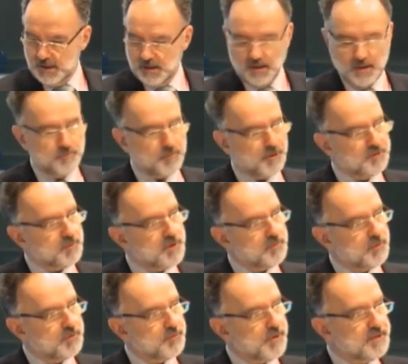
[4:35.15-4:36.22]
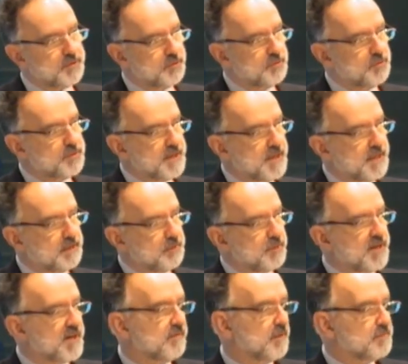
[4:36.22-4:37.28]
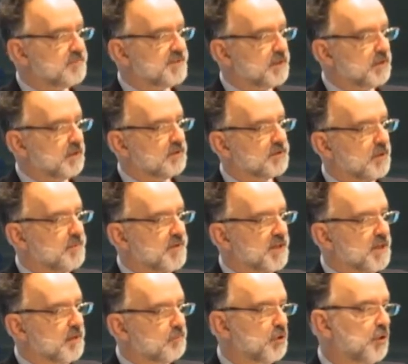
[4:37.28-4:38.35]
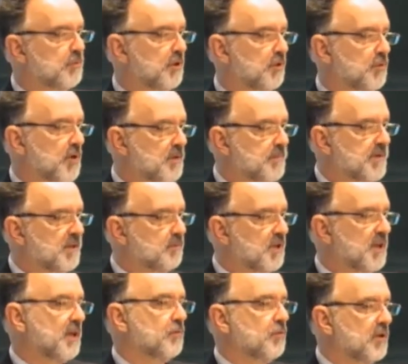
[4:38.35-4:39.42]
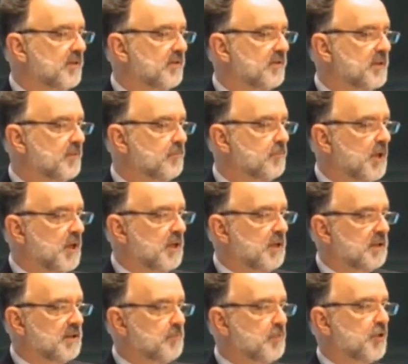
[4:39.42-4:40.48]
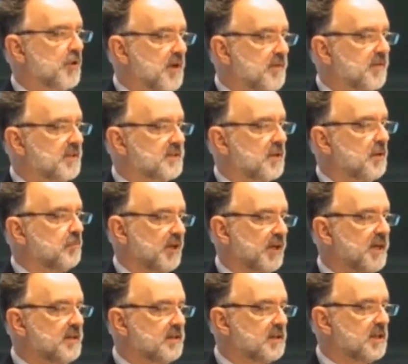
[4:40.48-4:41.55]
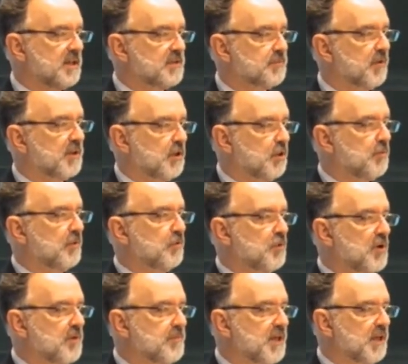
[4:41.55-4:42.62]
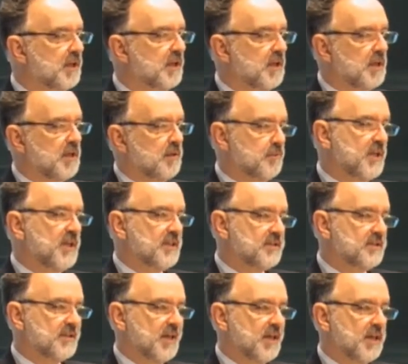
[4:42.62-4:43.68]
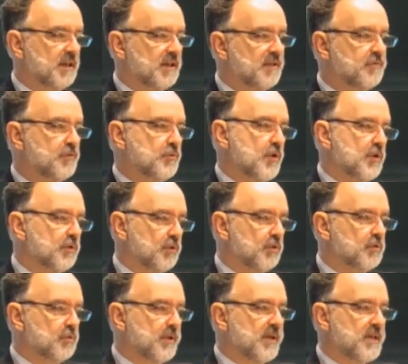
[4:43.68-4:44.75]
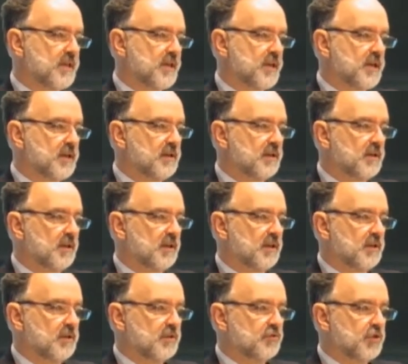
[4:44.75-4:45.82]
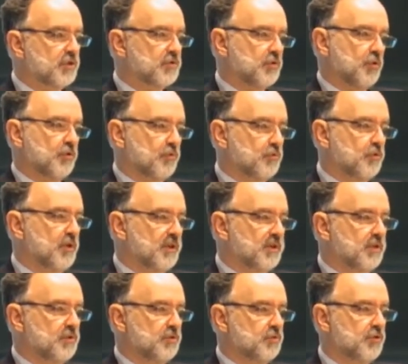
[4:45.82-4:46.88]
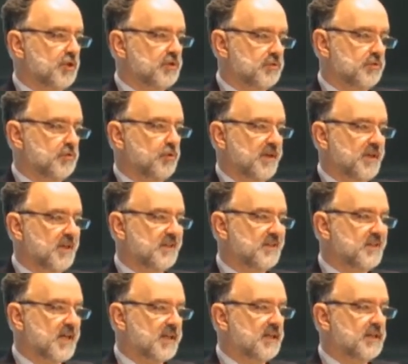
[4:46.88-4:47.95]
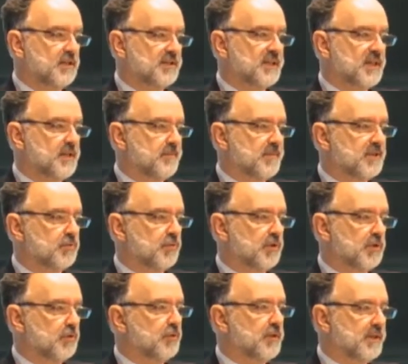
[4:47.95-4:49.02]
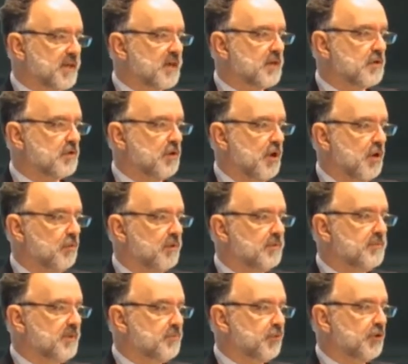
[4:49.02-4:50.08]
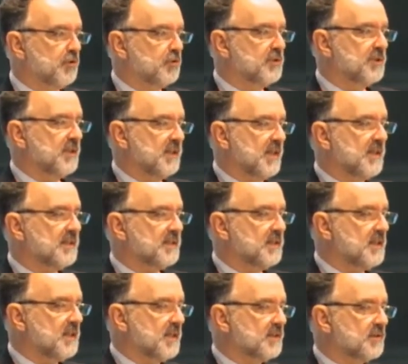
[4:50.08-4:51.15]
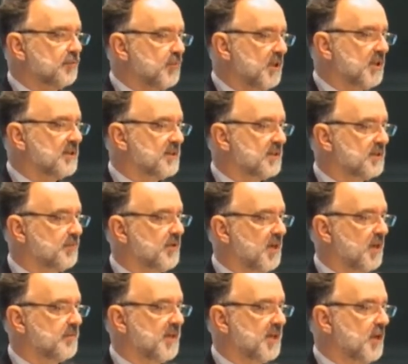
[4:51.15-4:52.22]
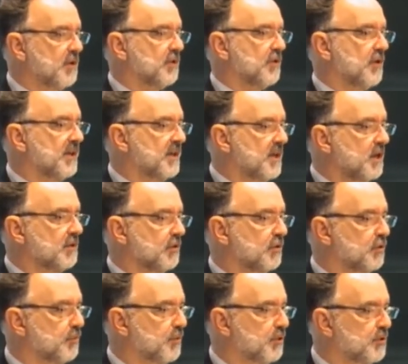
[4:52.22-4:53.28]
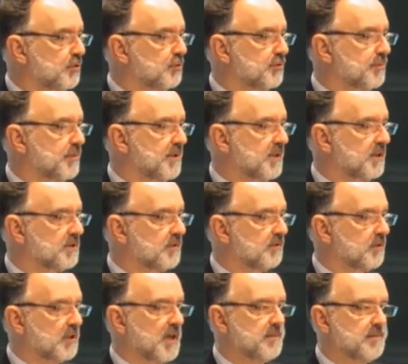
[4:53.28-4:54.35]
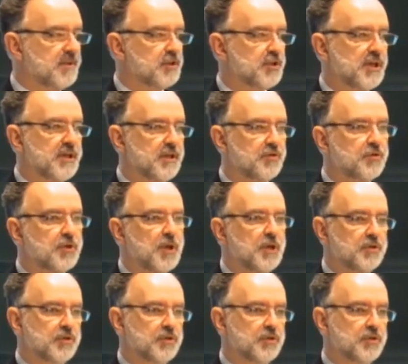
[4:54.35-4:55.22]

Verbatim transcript: But while we're trying to do that, we have obstacles coming up, global warming being one of them. Demographics complicate things, but global warming means that if we weren't to do anything, or to continue just doing exactly the same as we're doing now, we'd be producing less and less because it's becoming harder and harder to produce because of the climate change.